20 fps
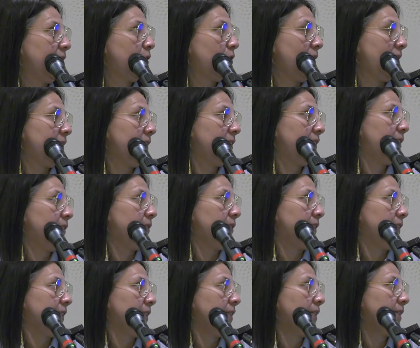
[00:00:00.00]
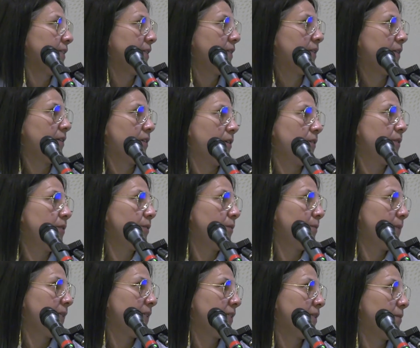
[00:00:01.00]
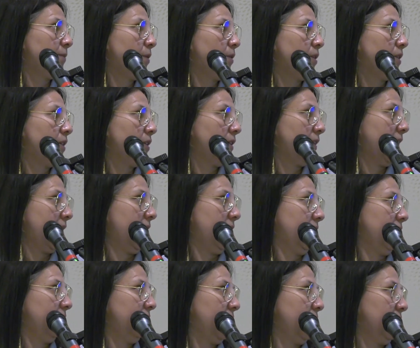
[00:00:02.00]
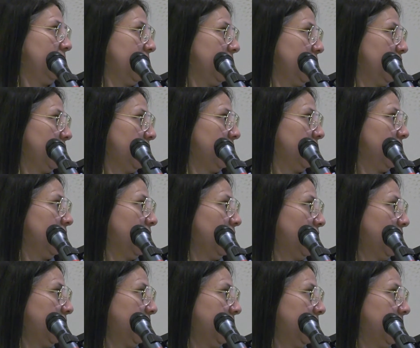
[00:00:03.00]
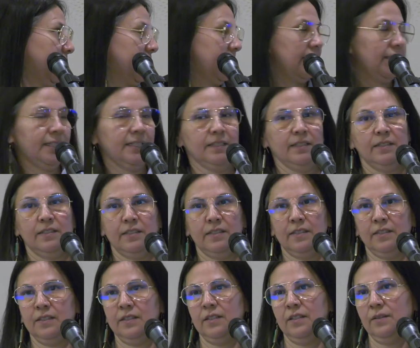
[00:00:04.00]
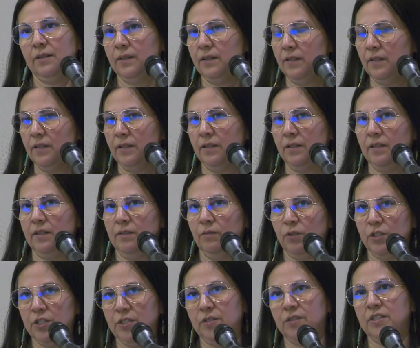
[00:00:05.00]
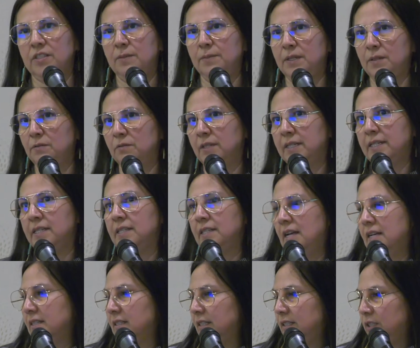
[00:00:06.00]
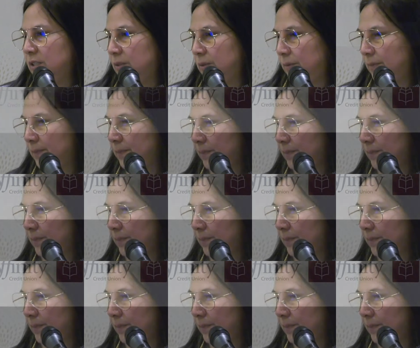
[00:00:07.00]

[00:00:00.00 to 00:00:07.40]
Credit Union. They're also a big supporter, and the Foundation's Learning and Skills, which used to be Read Saskatoon.